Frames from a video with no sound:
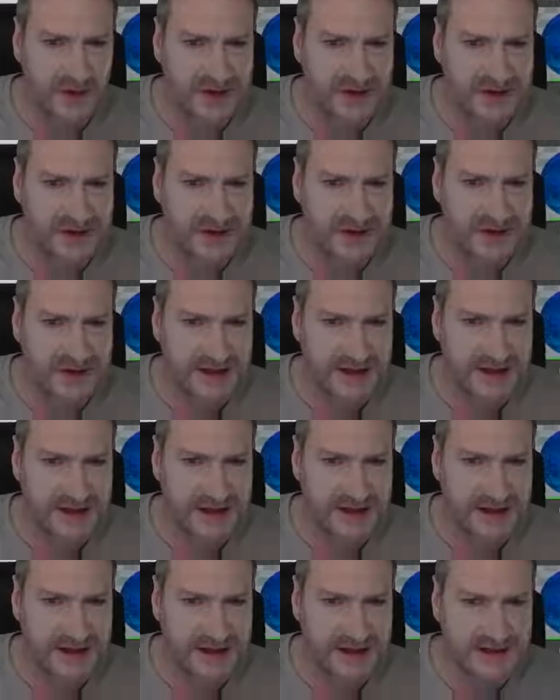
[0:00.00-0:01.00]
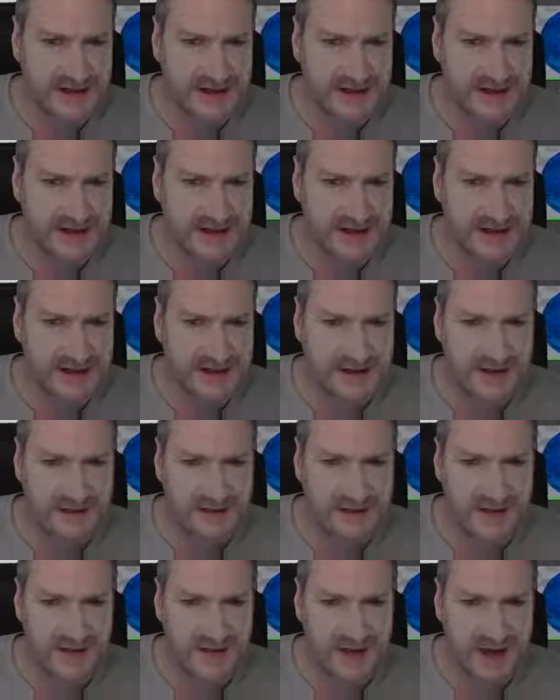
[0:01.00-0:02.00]

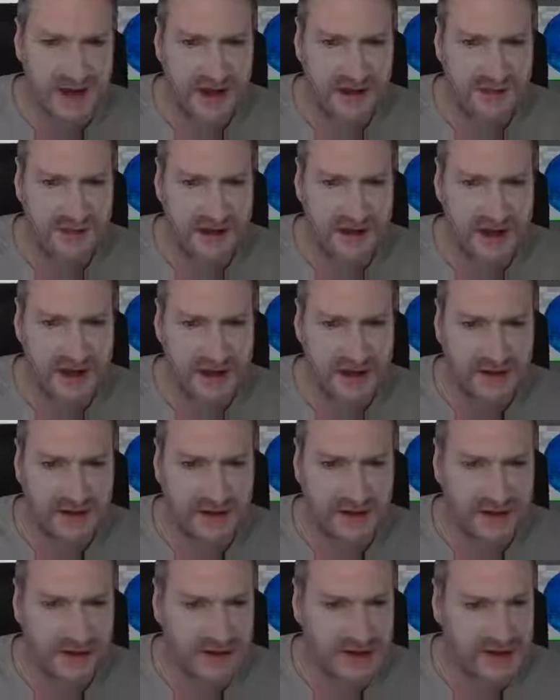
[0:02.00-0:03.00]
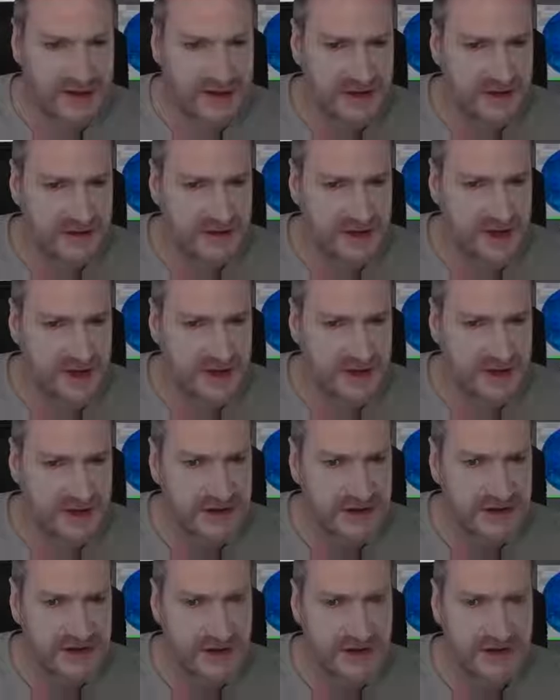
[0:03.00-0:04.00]
0.6 may be a little bit too much.